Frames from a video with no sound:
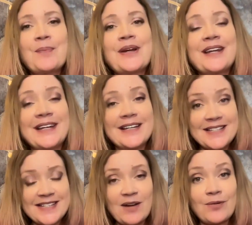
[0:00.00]
but it
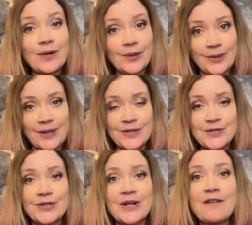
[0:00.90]
is a roller
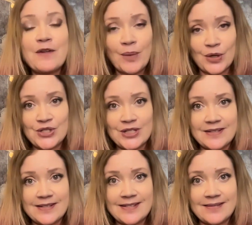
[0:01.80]
coaster of
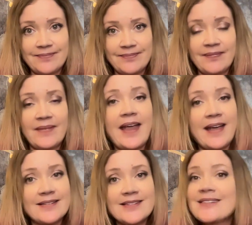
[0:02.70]
emotions.
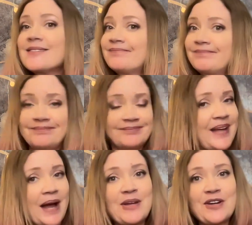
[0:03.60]
And
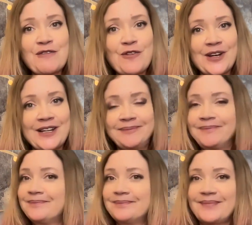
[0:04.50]
I'm here for you.
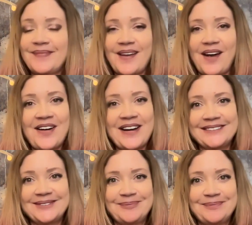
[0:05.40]
All
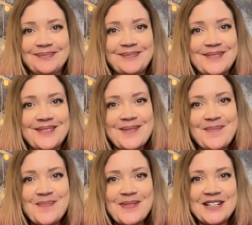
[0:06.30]
right.
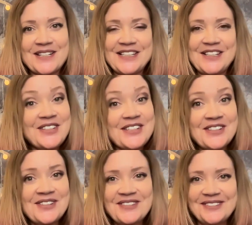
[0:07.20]
Talk to you
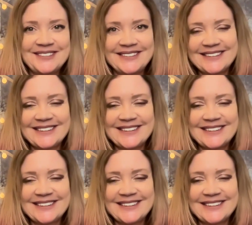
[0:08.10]
soon.